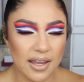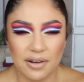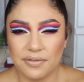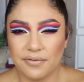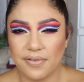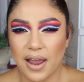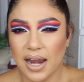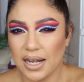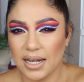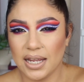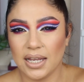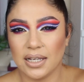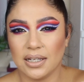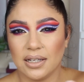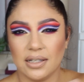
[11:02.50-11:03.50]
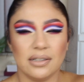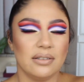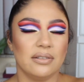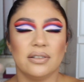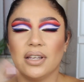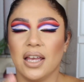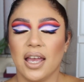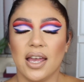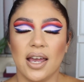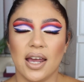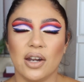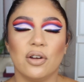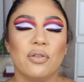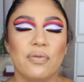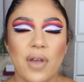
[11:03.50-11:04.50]
inviting.
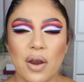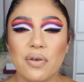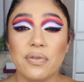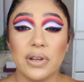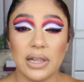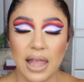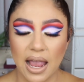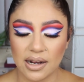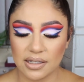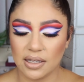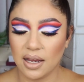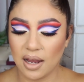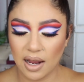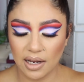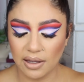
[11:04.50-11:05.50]
I don't know, very relaxing.